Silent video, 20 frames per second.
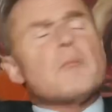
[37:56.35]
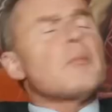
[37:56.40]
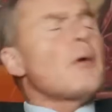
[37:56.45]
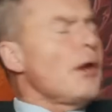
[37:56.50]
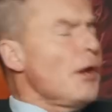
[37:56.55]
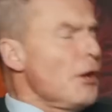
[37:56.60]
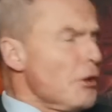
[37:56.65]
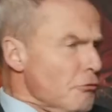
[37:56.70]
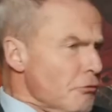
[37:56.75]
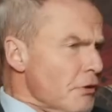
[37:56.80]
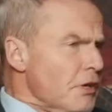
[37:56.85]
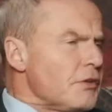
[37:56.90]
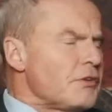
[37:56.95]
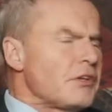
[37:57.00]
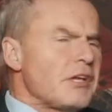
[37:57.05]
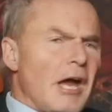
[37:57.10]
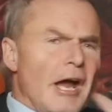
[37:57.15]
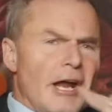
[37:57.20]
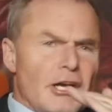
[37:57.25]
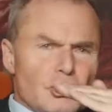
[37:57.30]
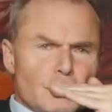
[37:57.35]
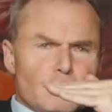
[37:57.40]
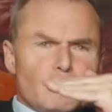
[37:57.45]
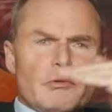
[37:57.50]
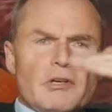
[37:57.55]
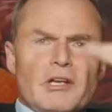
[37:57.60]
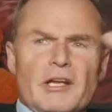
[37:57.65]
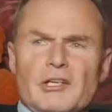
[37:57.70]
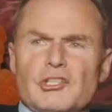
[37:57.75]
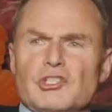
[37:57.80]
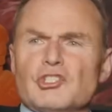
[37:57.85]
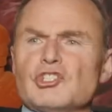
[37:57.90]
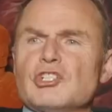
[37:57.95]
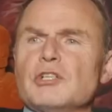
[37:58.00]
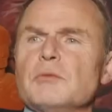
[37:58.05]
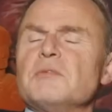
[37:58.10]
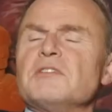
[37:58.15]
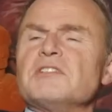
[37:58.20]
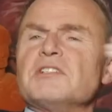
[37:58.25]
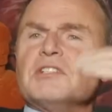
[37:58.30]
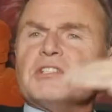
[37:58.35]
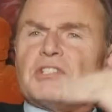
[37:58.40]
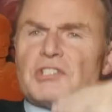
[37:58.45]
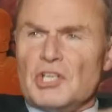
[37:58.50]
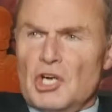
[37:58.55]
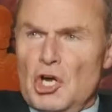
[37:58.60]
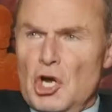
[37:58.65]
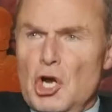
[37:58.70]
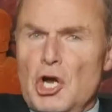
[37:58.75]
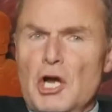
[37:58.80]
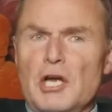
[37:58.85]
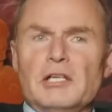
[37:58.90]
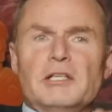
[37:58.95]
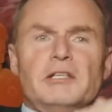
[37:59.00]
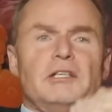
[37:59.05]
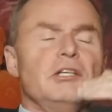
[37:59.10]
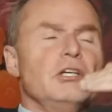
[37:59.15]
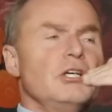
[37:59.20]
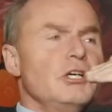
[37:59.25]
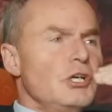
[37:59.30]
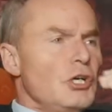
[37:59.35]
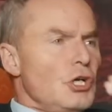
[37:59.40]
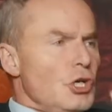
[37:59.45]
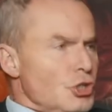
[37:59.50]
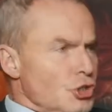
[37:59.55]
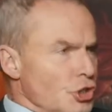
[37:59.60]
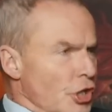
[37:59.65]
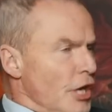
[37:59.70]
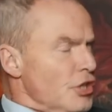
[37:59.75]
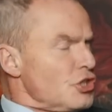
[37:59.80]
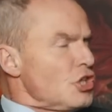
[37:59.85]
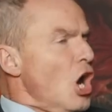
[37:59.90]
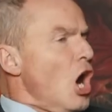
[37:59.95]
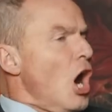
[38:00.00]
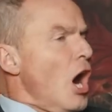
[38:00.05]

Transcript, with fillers: but I agree, the actual relationship is entirely changed.